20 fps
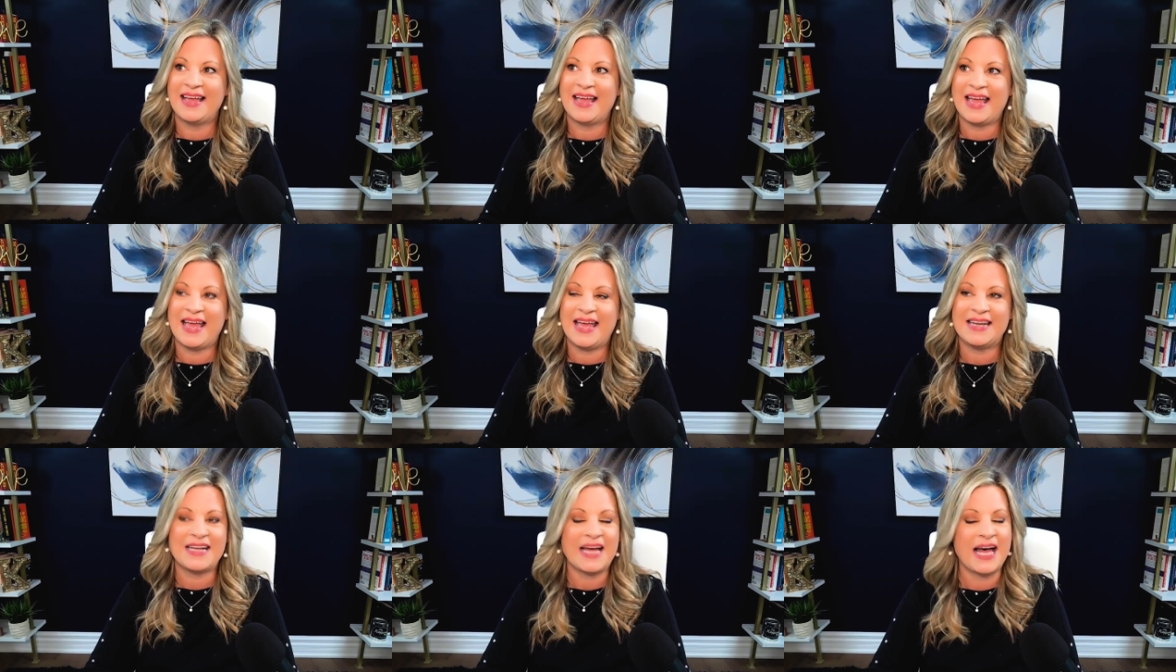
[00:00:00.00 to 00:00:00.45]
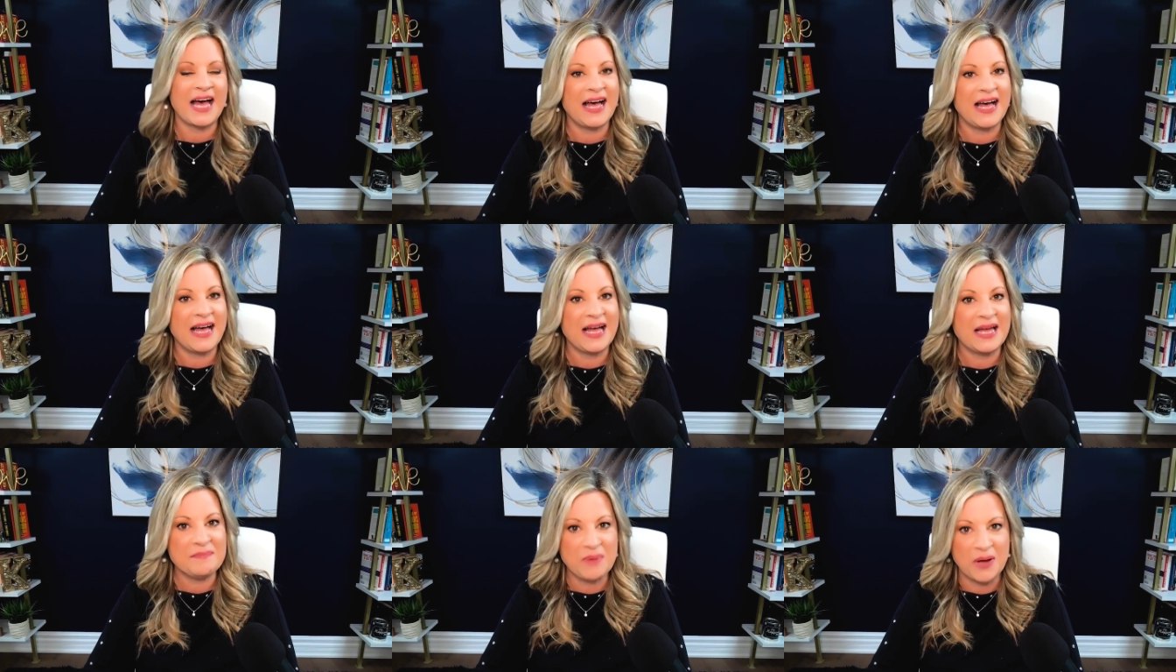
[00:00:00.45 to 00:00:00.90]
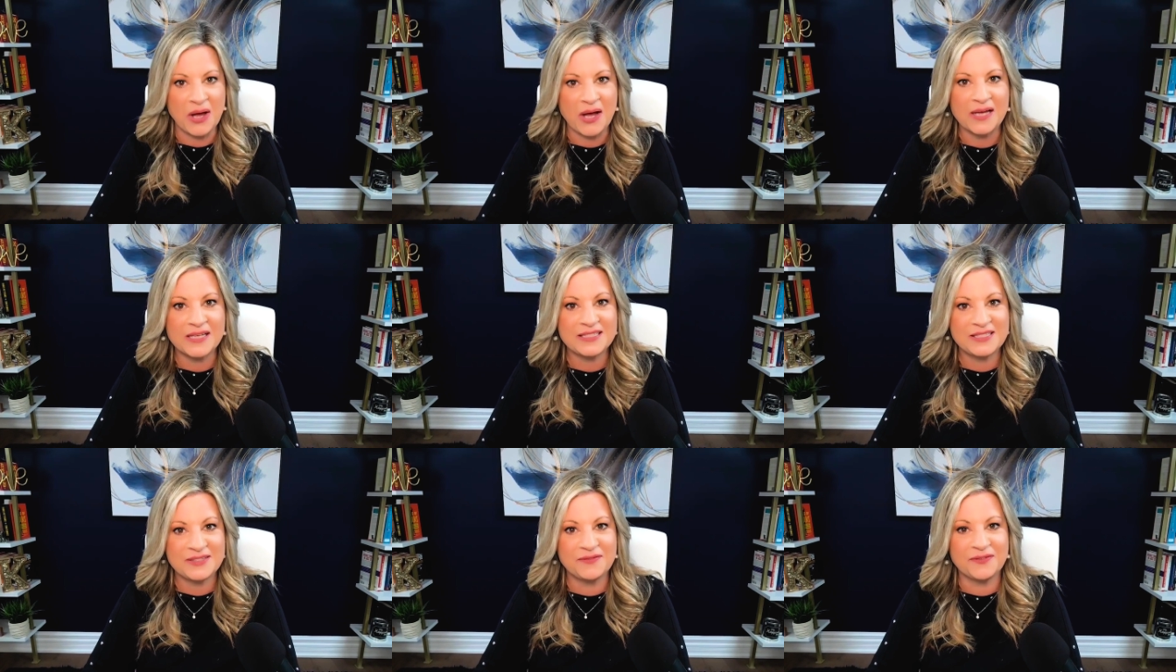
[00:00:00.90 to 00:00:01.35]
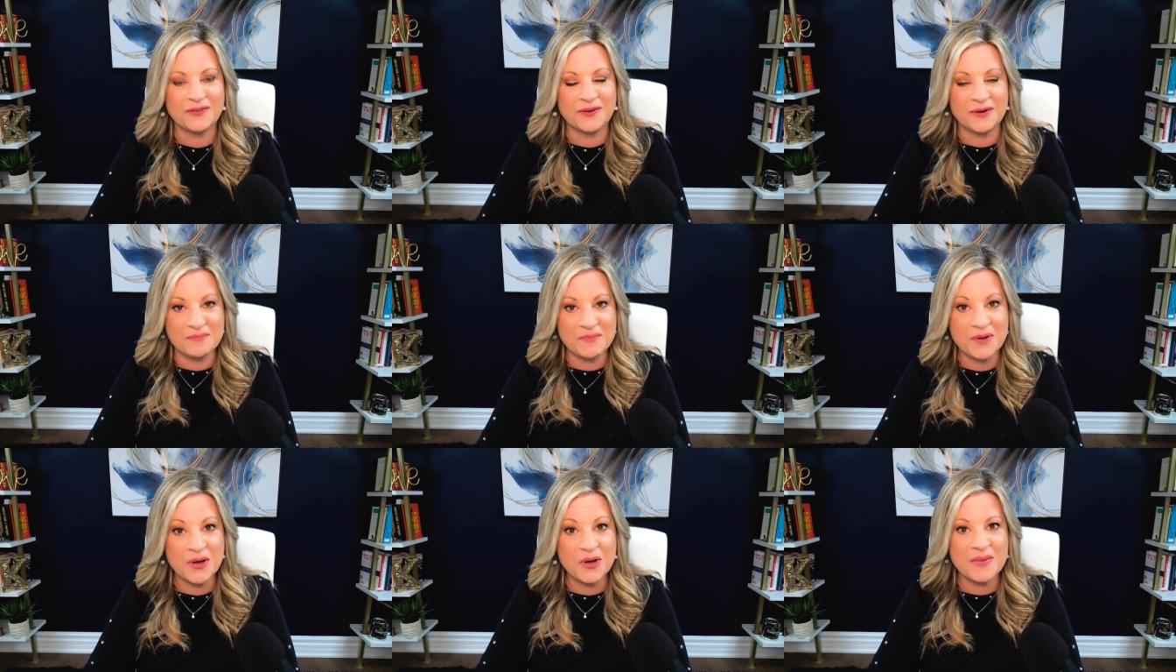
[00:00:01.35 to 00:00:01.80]
And I paused
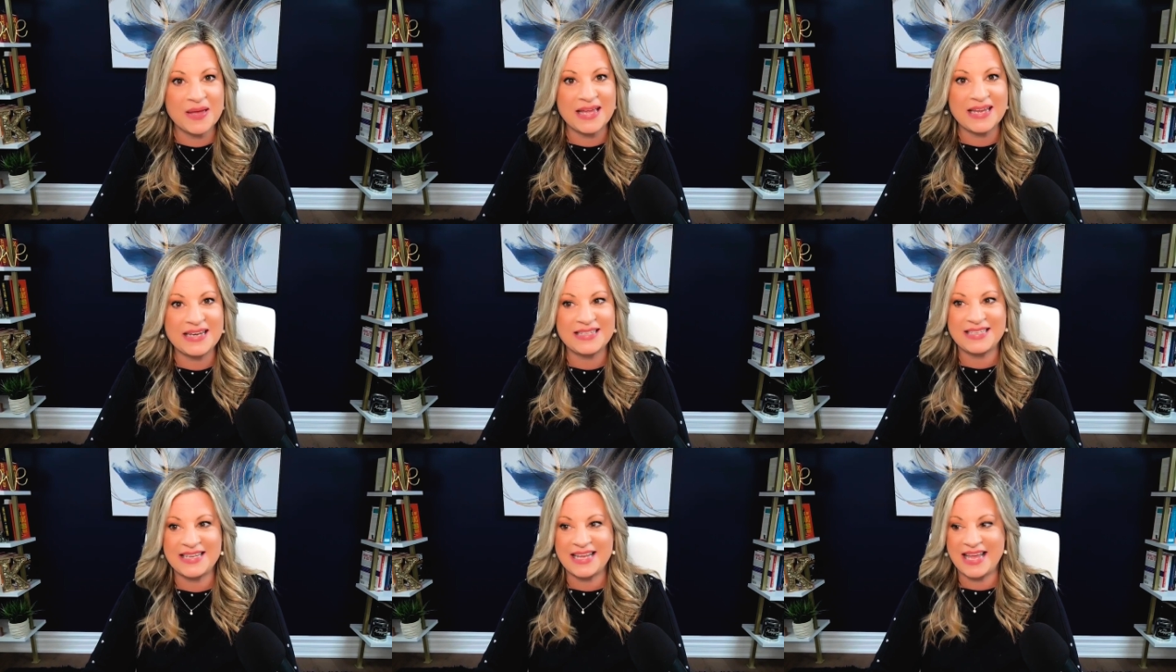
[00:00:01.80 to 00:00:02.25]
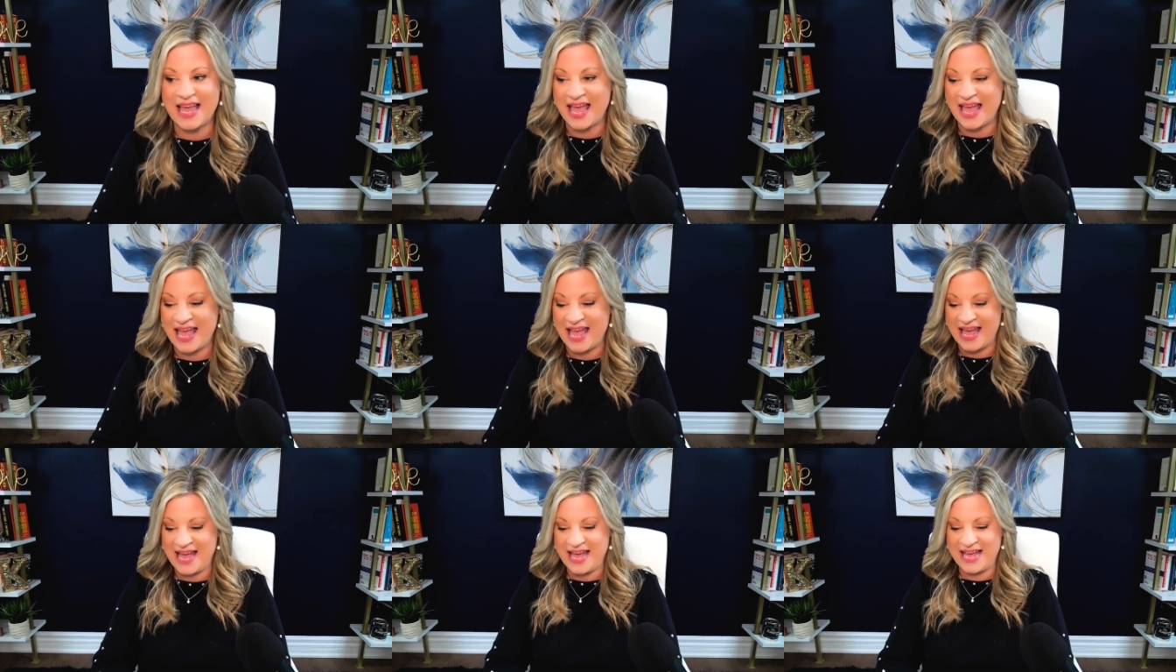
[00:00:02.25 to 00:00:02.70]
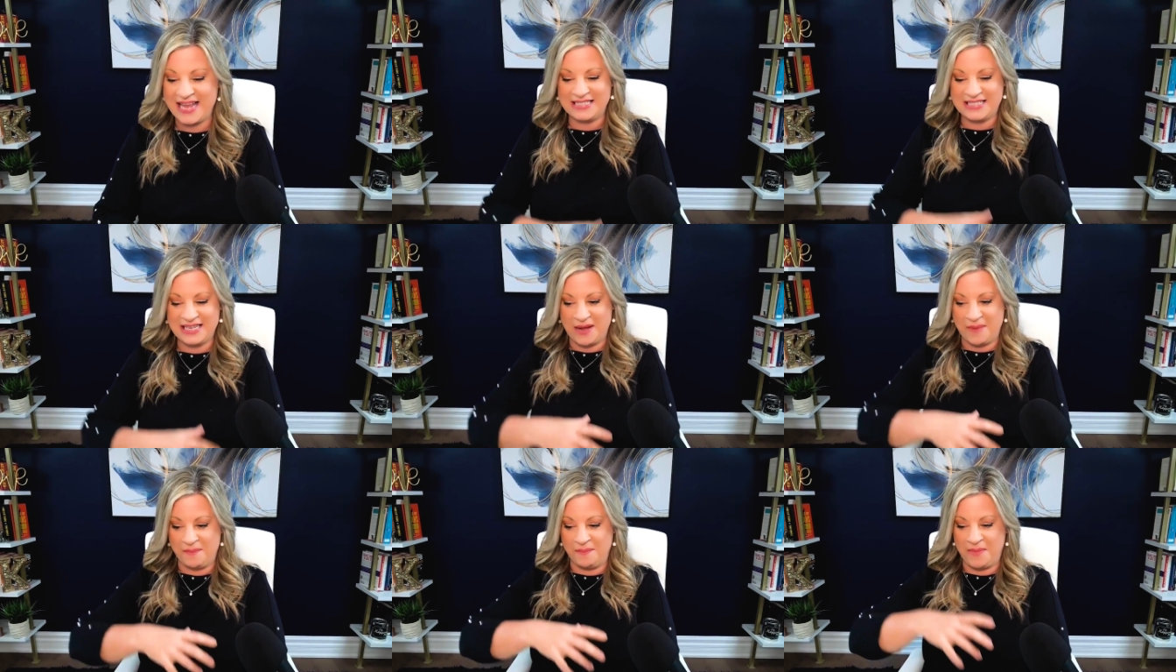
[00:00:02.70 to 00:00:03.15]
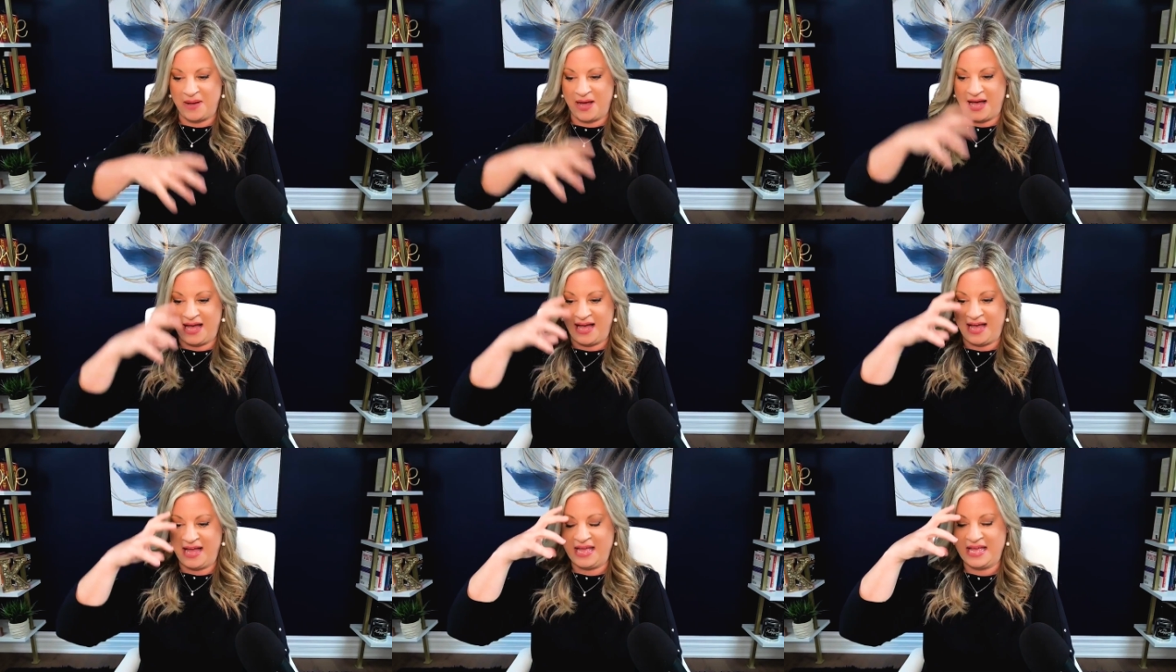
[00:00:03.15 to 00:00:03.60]
for a moment and
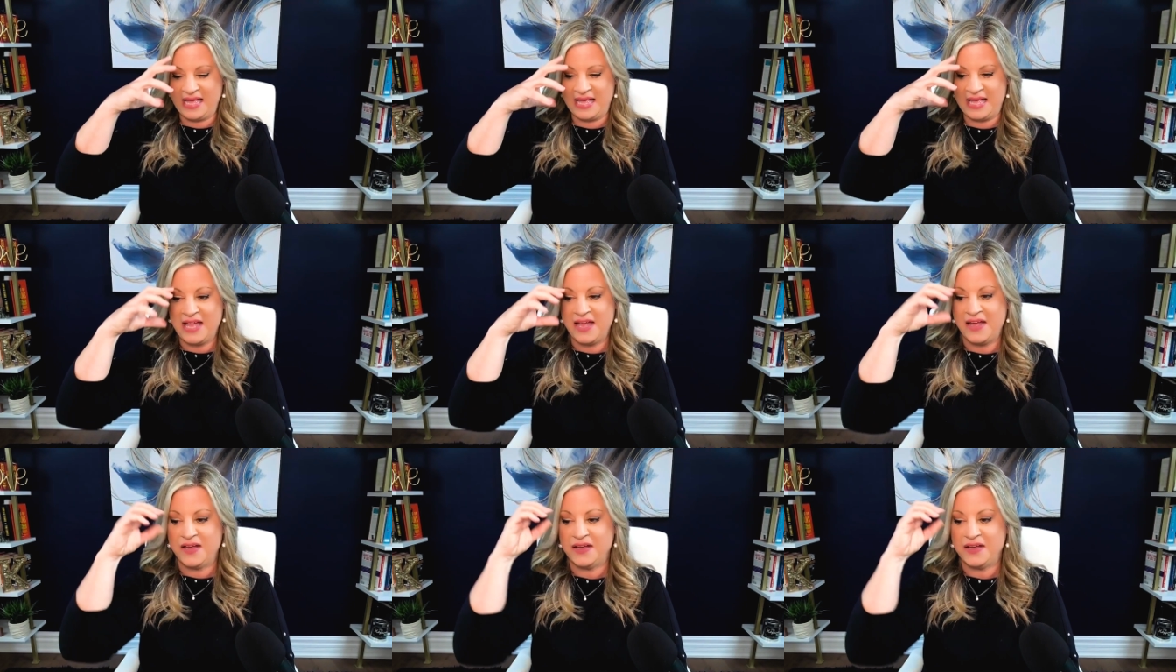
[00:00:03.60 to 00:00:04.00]
my